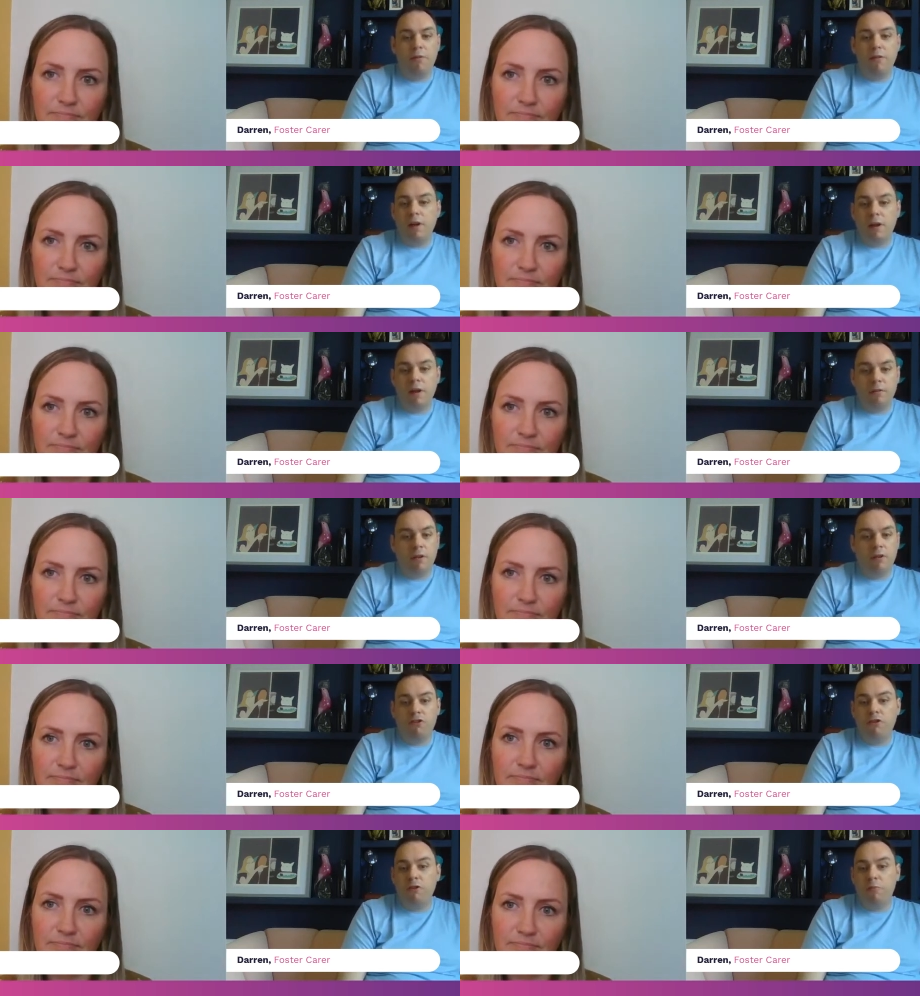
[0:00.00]
Speaker 1: I'm still
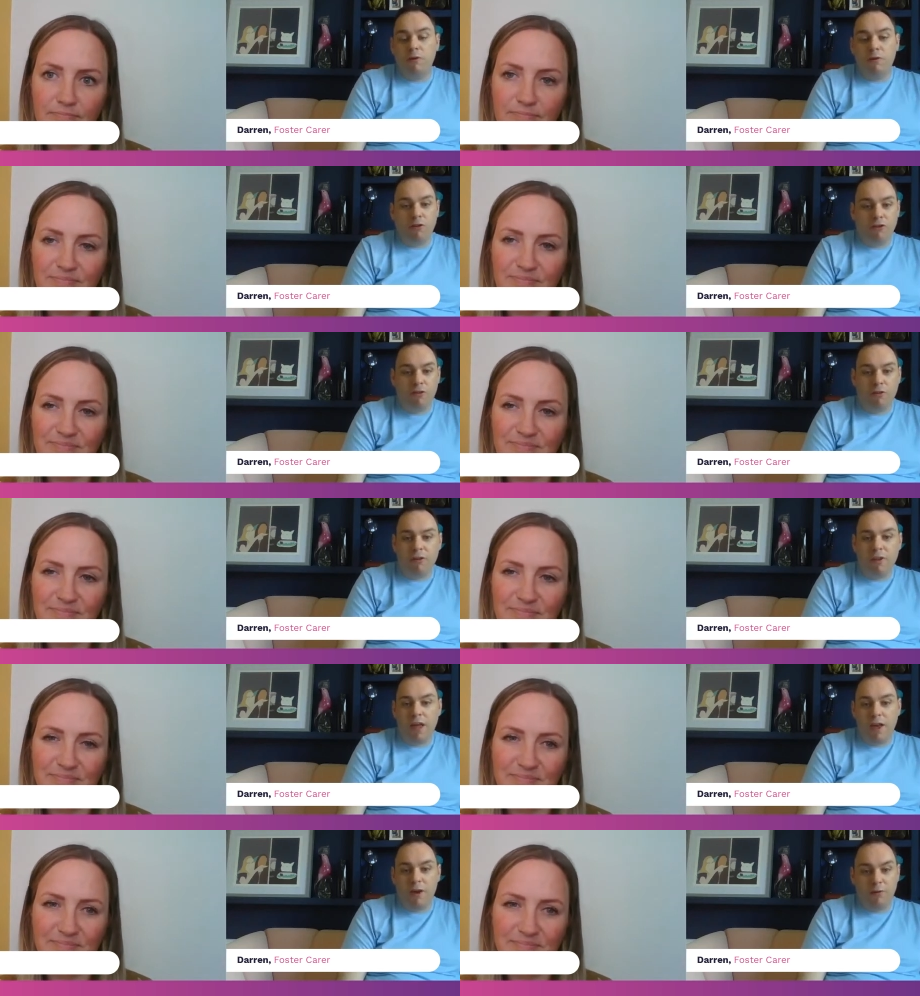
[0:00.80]
asking stupid
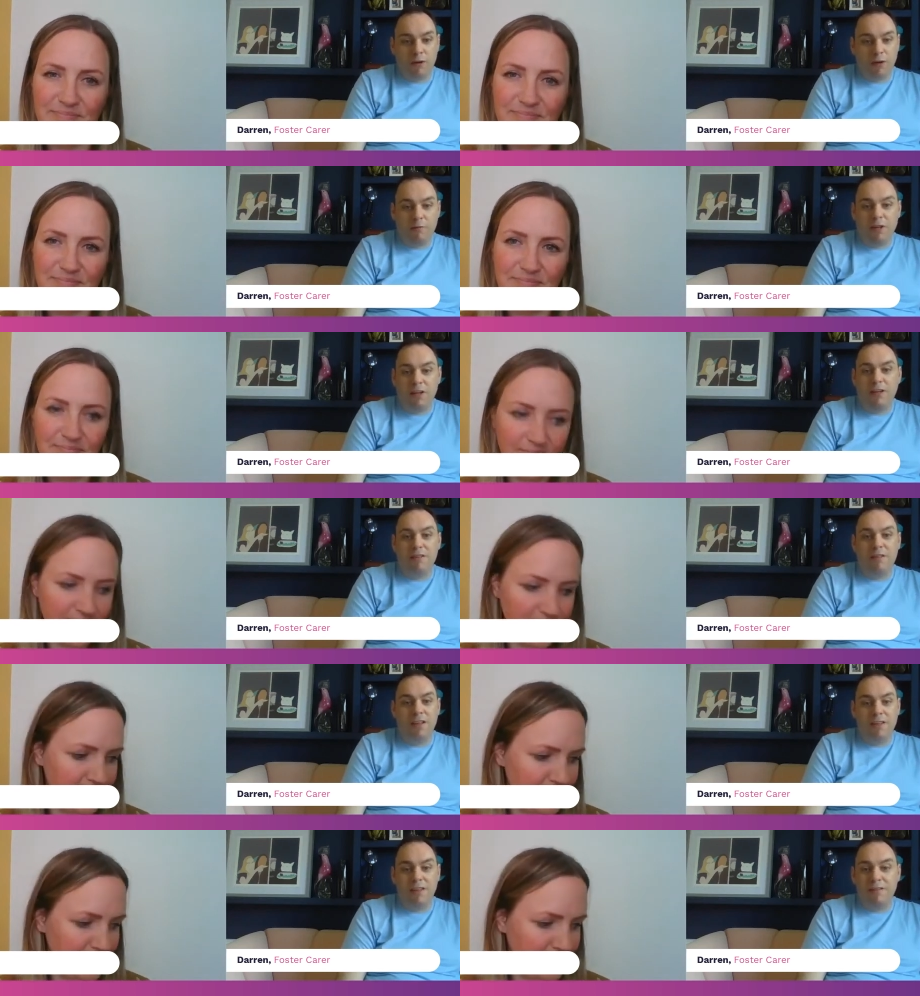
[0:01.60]
questions now, and I'm
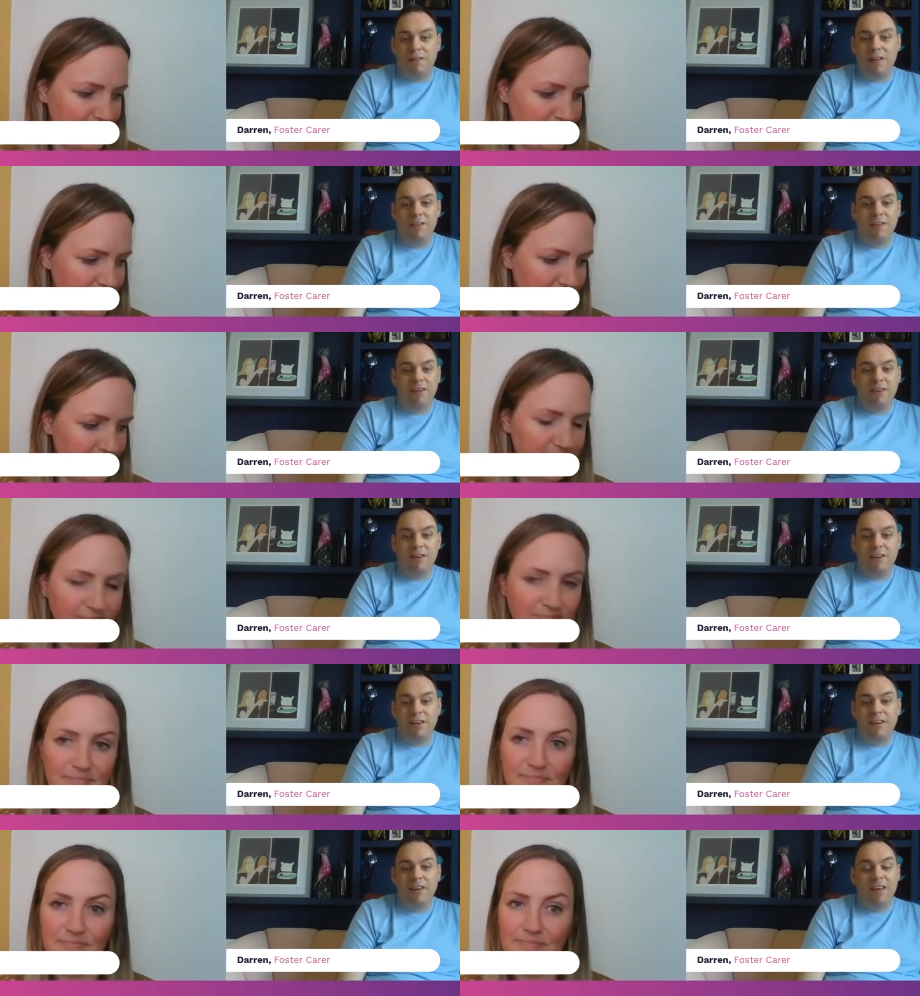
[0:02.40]
nearly ten years down the
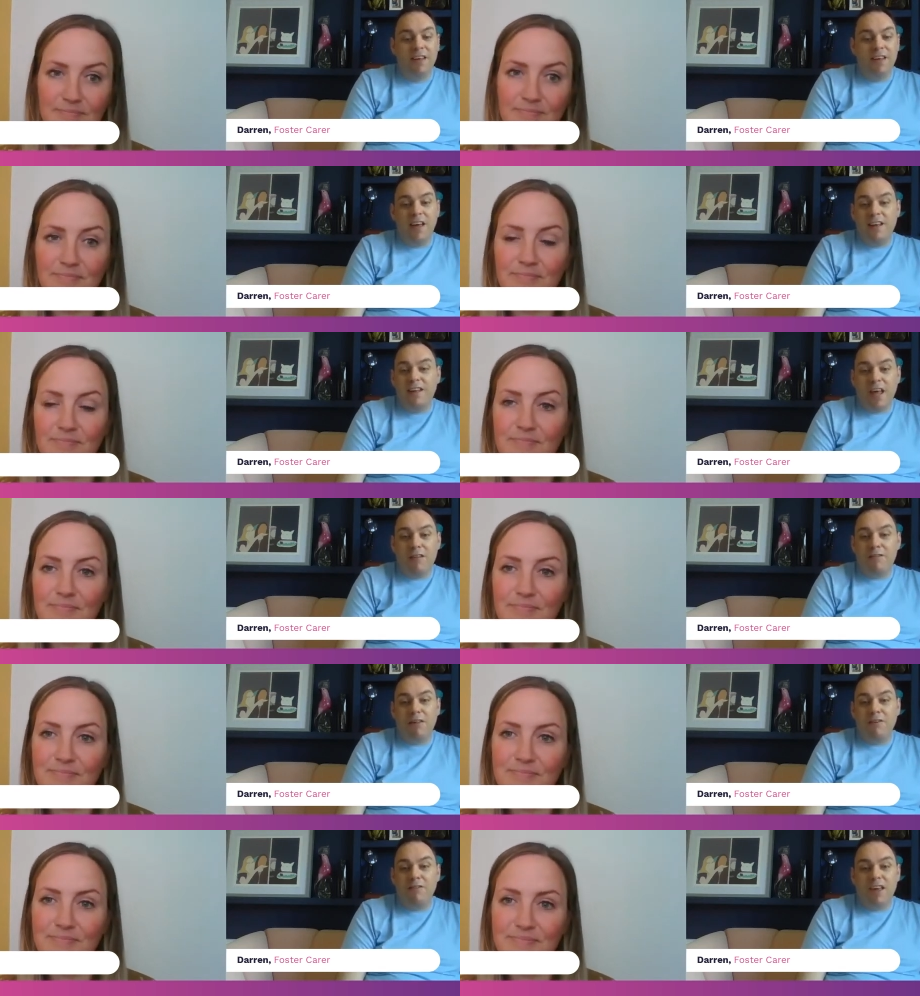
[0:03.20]
line, and
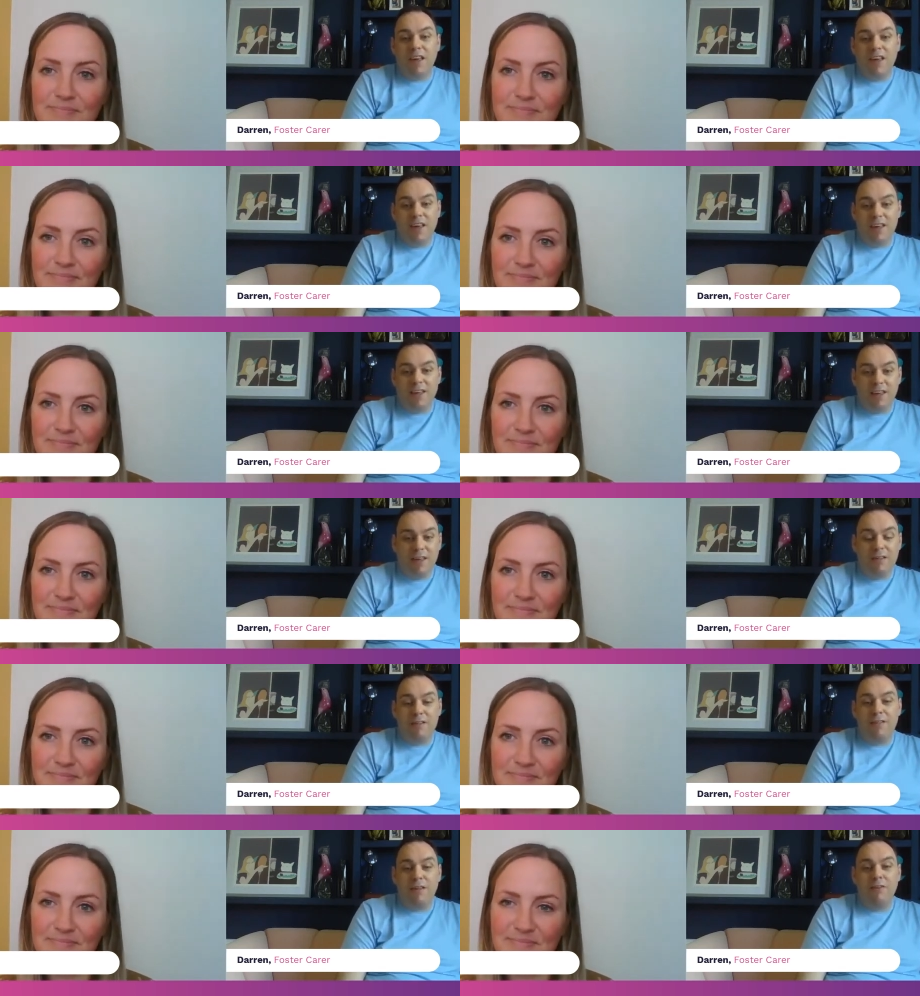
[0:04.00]
that's okay.
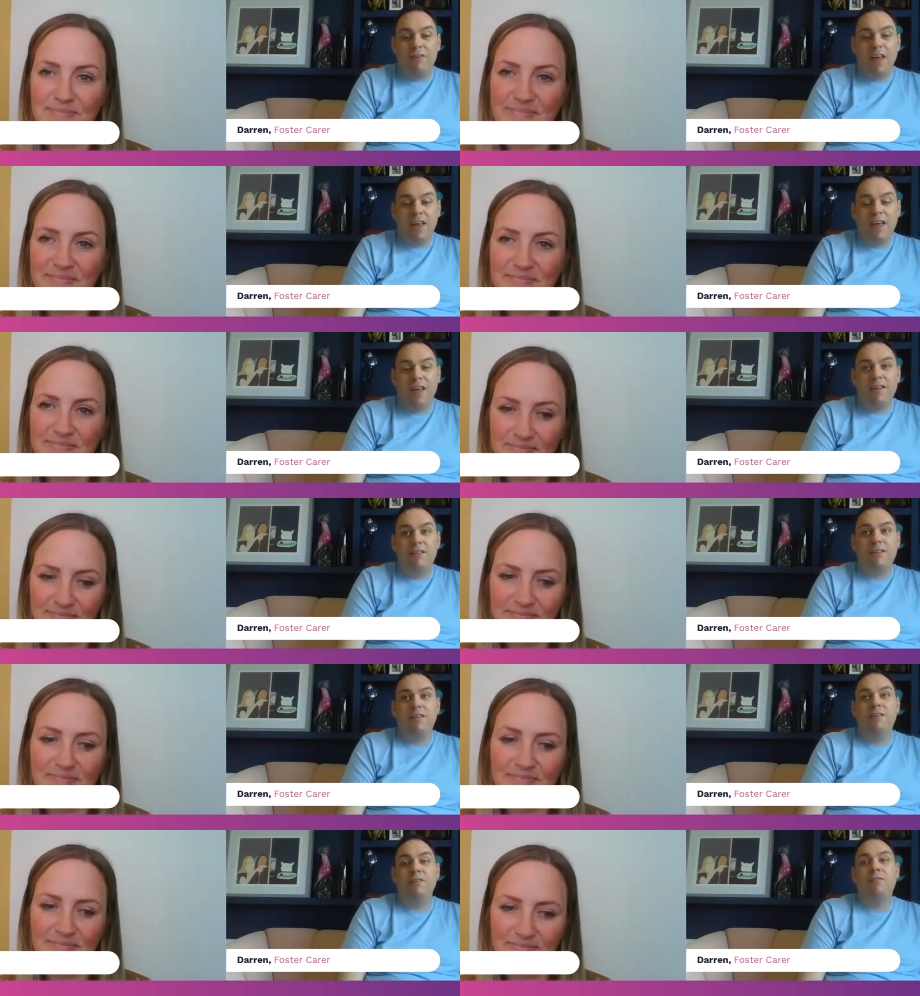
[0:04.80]
It's okay
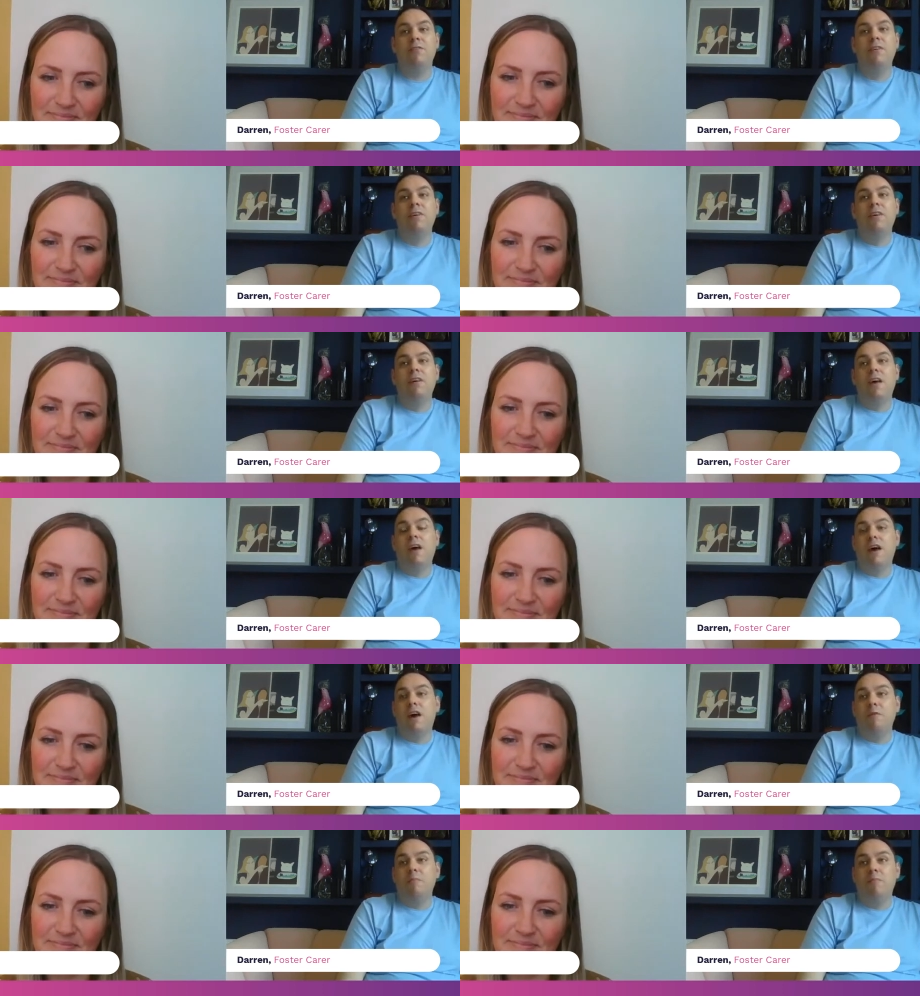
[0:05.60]
to
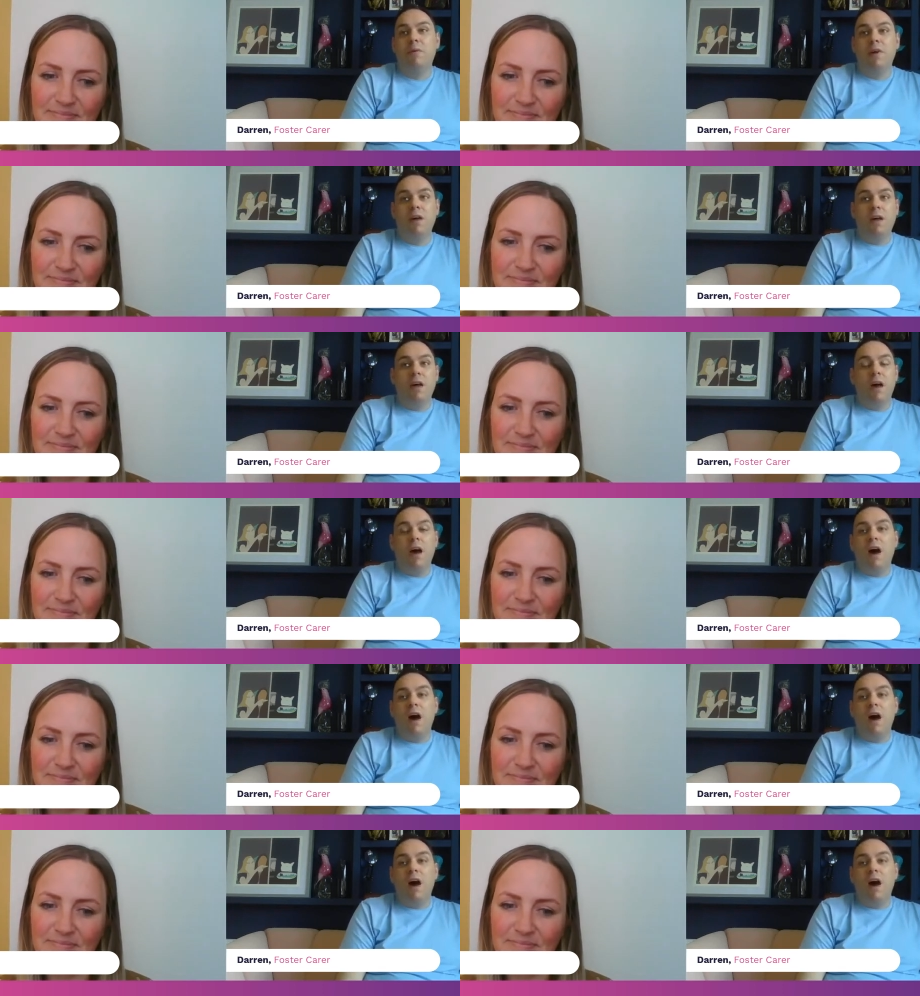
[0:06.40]
um,